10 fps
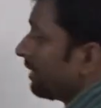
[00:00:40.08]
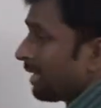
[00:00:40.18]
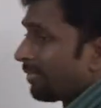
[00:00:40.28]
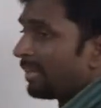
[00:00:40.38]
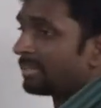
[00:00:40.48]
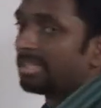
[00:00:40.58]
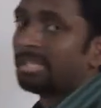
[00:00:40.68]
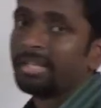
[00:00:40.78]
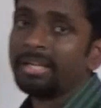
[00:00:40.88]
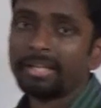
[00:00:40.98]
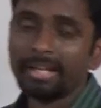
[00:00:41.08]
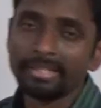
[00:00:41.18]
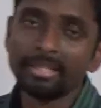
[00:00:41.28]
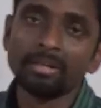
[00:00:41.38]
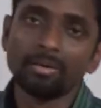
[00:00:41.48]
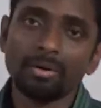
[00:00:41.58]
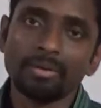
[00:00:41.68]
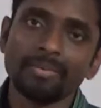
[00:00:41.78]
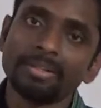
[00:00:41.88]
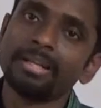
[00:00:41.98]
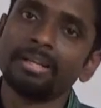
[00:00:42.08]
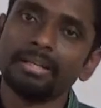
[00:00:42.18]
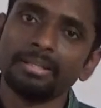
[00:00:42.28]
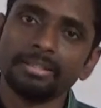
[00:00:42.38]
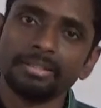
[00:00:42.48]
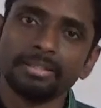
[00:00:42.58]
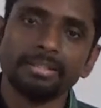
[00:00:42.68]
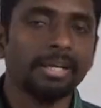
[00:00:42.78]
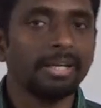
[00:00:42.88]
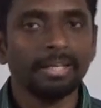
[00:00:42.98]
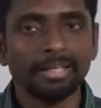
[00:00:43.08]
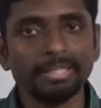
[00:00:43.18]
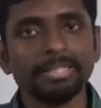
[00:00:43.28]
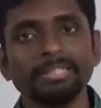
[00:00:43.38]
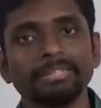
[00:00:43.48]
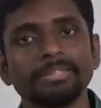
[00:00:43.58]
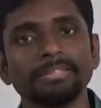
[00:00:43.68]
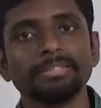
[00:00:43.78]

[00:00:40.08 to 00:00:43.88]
that function is increasing or whether that is decreasing.